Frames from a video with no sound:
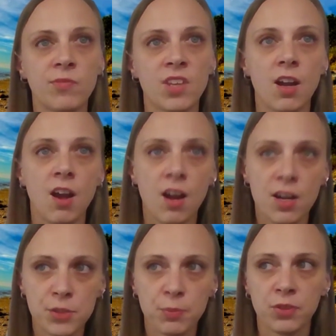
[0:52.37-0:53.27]

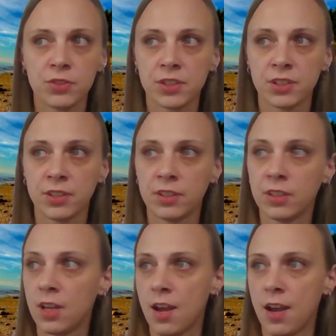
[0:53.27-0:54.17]
hospitals. And
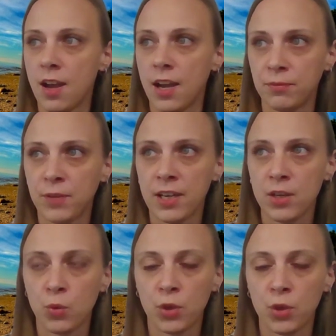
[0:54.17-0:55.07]
I kind of
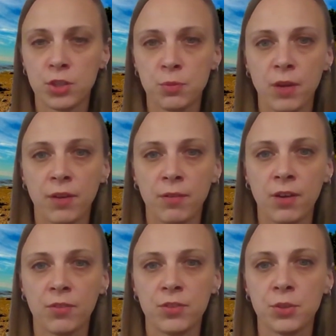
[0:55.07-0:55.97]
worked my way
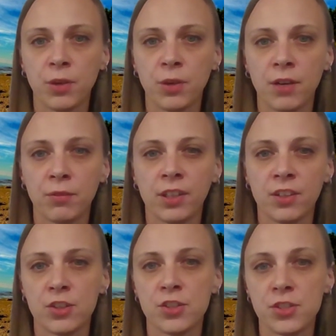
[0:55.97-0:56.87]
around to where I really
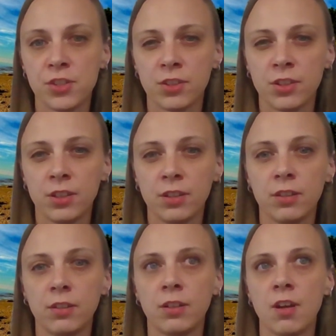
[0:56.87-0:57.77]
understood
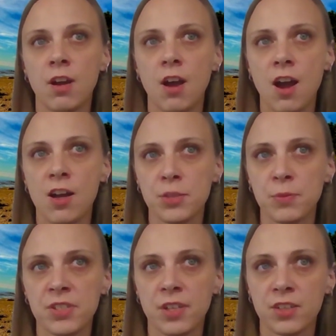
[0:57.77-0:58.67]

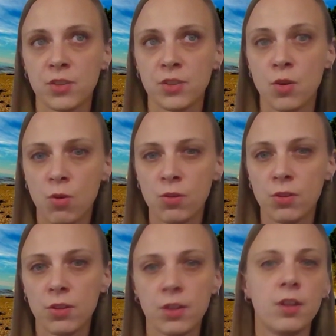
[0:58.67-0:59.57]
hospice as a whole.
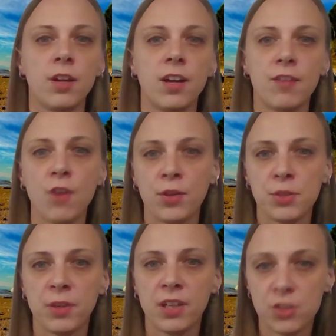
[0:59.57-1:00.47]
I've always
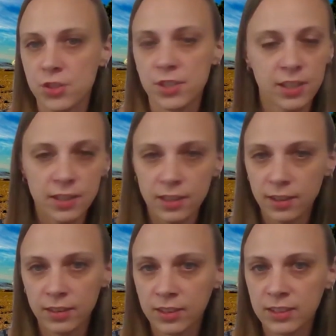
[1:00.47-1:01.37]
been interested
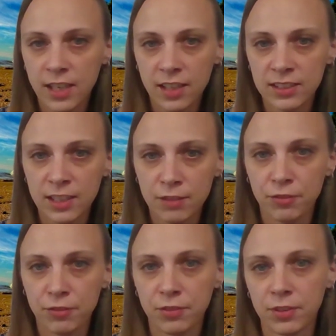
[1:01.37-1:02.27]
in this kind of stuff.
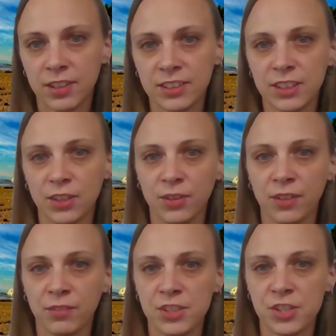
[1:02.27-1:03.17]
And so it
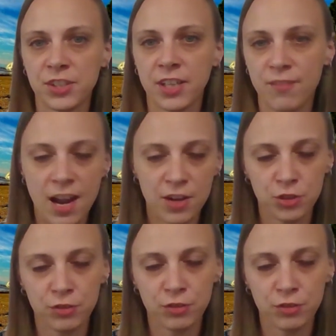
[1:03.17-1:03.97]
was just kind of natural for